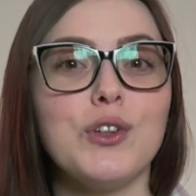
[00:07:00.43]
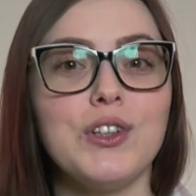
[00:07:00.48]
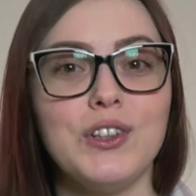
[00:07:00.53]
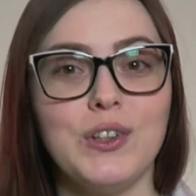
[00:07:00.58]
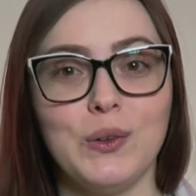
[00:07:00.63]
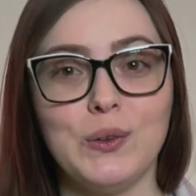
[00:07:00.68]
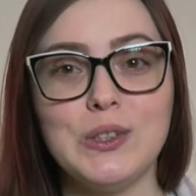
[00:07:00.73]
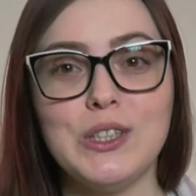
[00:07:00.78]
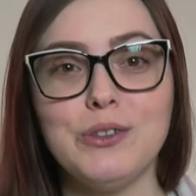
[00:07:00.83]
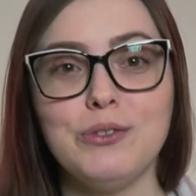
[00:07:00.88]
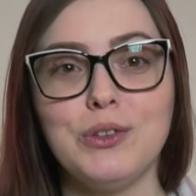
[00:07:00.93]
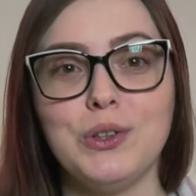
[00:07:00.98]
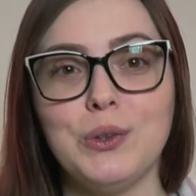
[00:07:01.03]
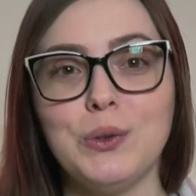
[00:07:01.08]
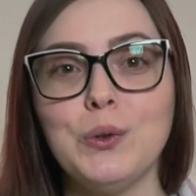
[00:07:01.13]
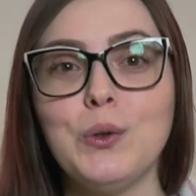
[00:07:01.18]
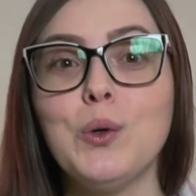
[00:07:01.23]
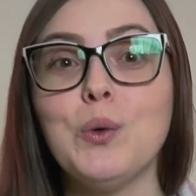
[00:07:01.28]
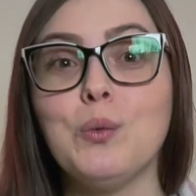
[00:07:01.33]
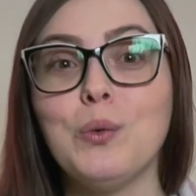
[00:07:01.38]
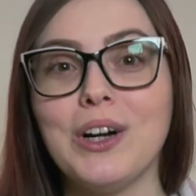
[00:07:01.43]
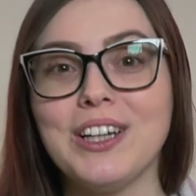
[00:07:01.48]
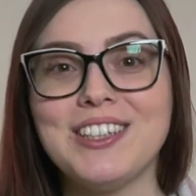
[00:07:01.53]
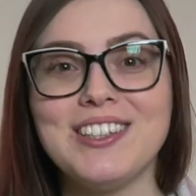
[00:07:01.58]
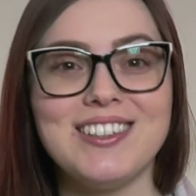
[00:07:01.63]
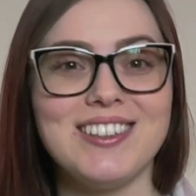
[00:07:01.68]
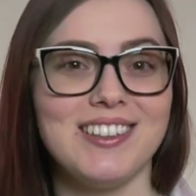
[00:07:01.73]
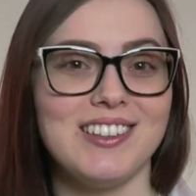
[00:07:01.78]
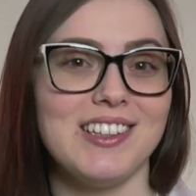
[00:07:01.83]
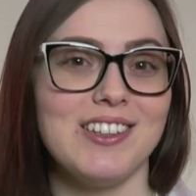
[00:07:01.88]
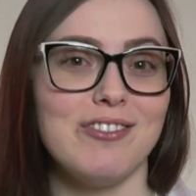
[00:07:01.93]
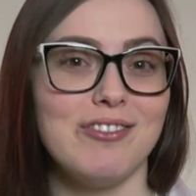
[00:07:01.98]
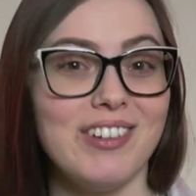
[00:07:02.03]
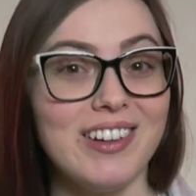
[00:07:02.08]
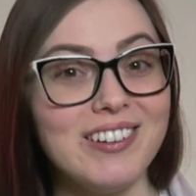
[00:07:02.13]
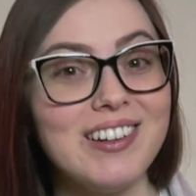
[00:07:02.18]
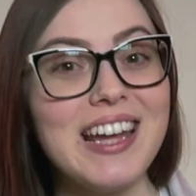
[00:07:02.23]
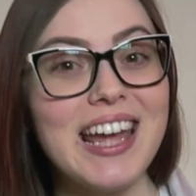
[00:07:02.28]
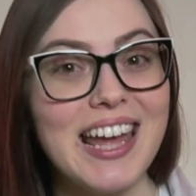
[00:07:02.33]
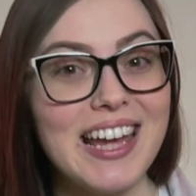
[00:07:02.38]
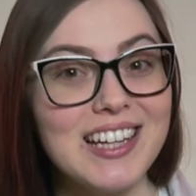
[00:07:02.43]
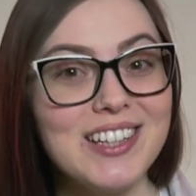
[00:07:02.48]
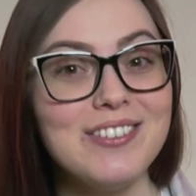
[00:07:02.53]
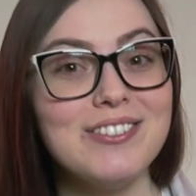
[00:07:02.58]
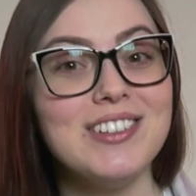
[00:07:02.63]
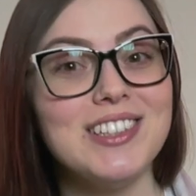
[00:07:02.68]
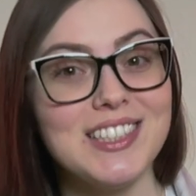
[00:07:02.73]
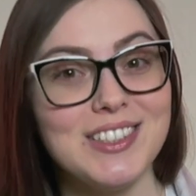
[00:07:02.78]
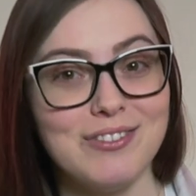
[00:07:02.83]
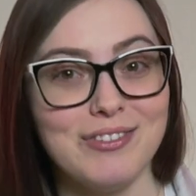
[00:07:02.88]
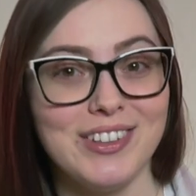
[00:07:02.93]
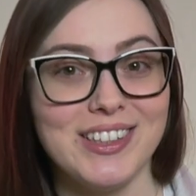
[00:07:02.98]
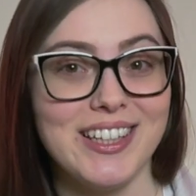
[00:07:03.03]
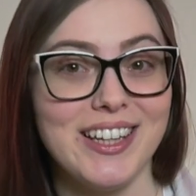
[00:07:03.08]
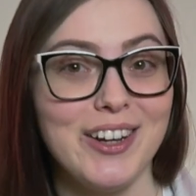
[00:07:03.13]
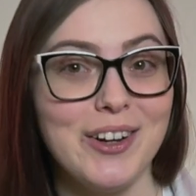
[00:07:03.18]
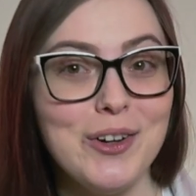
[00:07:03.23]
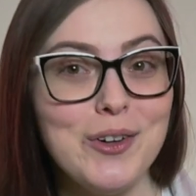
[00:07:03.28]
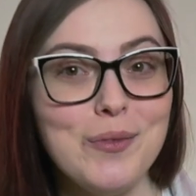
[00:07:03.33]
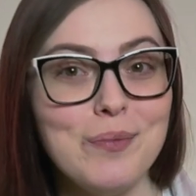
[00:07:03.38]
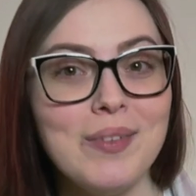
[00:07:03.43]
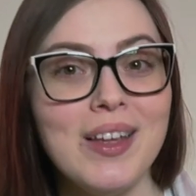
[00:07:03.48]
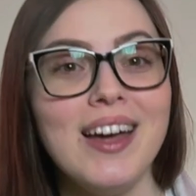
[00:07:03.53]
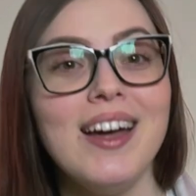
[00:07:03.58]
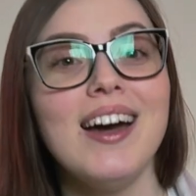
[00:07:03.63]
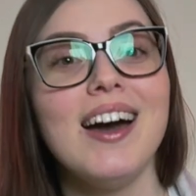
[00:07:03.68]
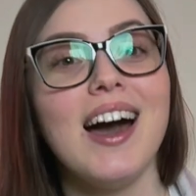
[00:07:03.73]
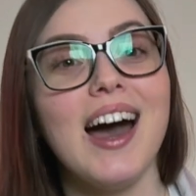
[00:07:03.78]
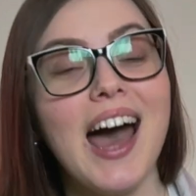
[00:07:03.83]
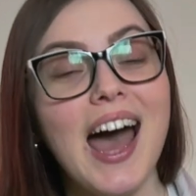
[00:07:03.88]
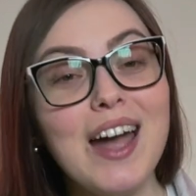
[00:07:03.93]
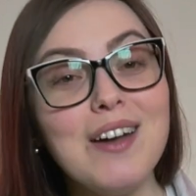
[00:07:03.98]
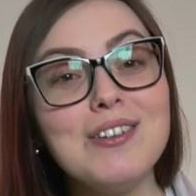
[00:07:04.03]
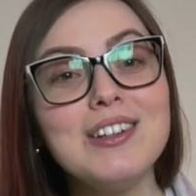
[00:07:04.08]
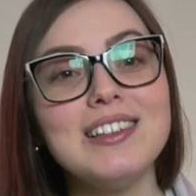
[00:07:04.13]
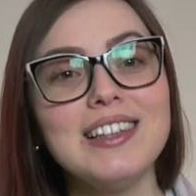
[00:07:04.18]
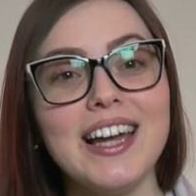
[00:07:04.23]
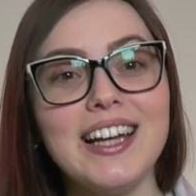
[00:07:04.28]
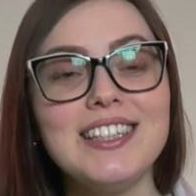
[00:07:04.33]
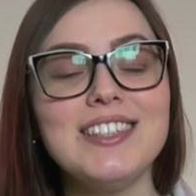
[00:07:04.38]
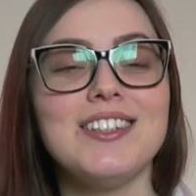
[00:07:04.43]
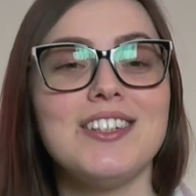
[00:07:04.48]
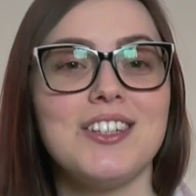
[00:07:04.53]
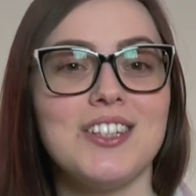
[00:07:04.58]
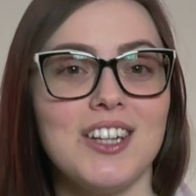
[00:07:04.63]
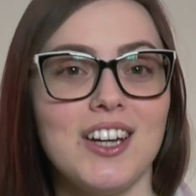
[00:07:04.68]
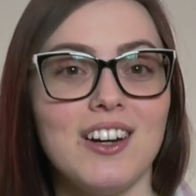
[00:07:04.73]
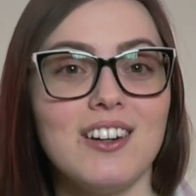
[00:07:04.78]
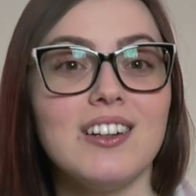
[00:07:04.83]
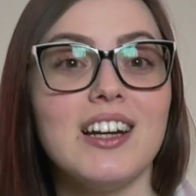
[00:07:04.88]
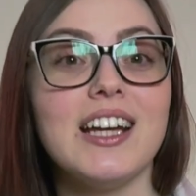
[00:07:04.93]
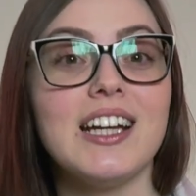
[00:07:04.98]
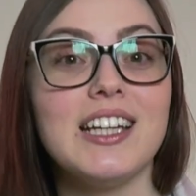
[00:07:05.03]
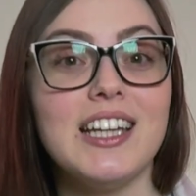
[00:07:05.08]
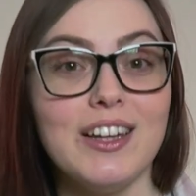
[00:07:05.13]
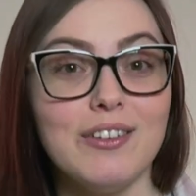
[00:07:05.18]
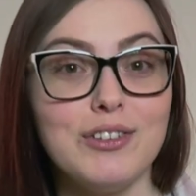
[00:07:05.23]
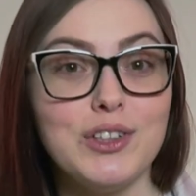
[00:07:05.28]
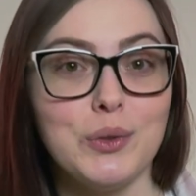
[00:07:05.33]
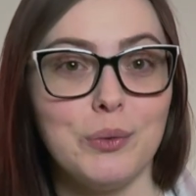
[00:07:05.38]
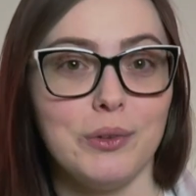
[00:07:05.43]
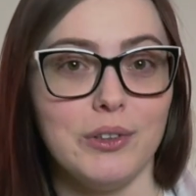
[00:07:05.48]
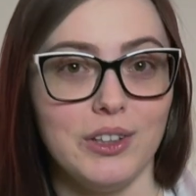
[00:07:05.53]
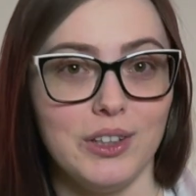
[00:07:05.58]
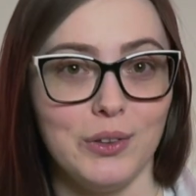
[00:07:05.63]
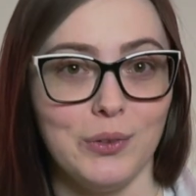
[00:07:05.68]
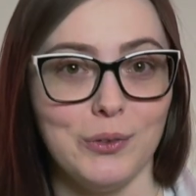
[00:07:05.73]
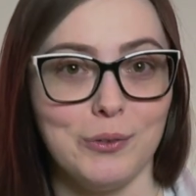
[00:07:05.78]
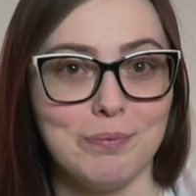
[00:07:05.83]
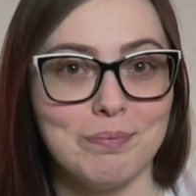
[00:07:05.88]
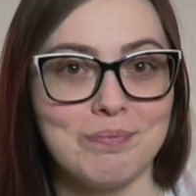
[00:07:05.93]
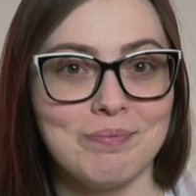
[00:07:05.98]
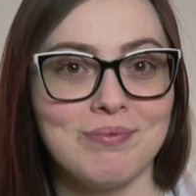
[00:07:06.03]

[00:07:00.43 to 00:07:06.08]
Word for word: for those of you who watched till the very end of this video, I would like to share a gift with you.